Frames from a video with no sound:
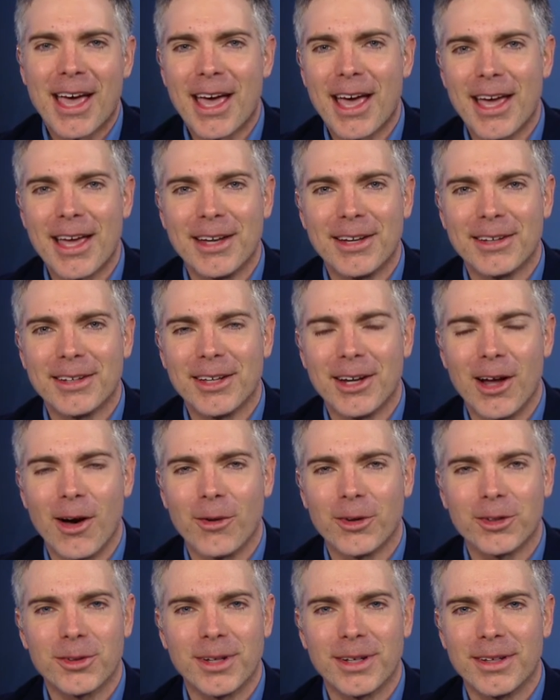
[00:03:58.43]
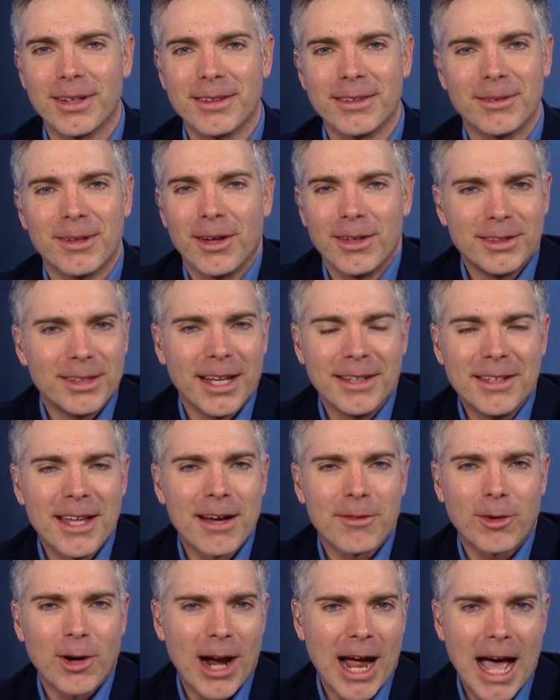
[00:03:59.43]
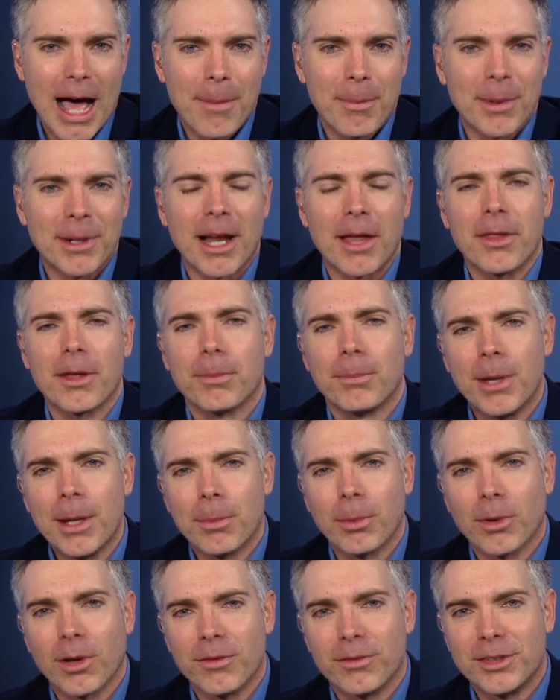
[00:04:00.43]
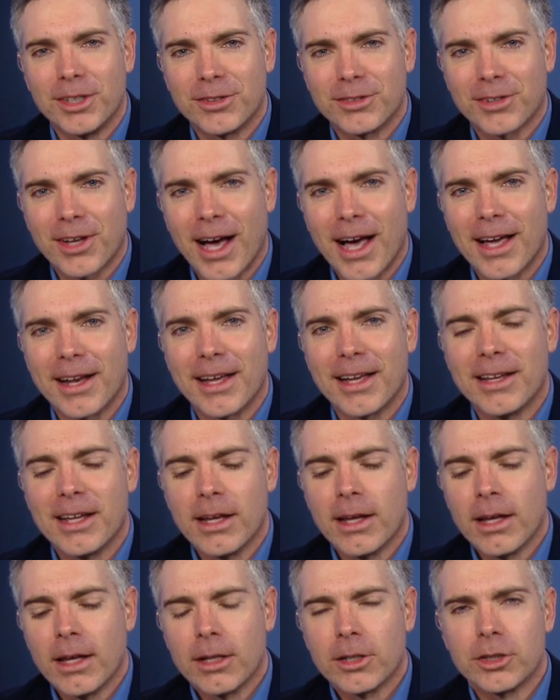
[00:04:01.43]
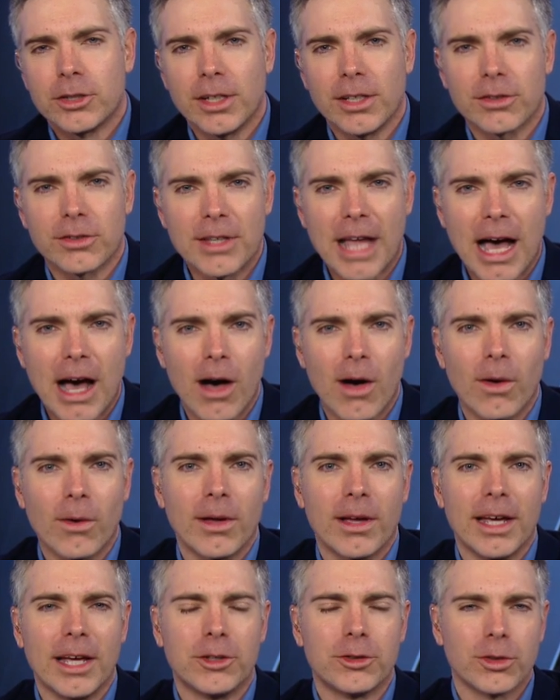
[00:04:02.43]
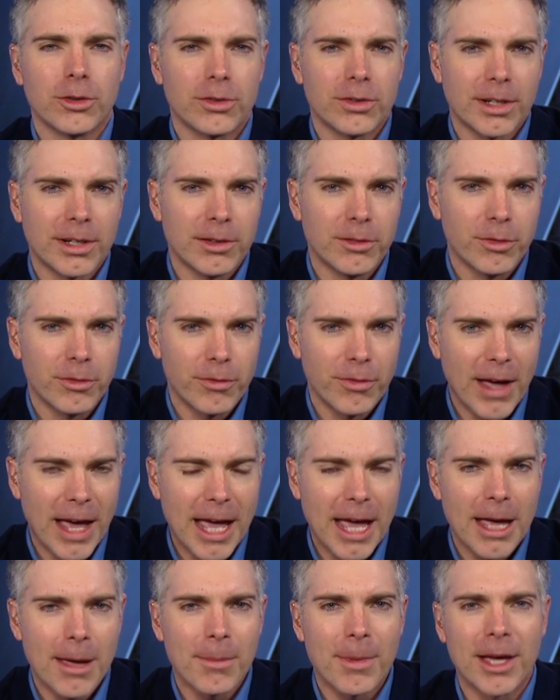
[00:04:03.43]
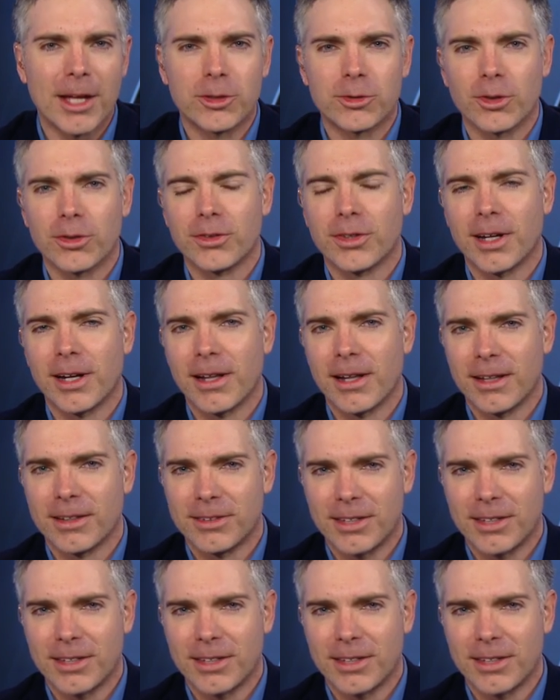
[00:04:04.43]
And, it never happened. I think people have decided she is now interested in fame, interested in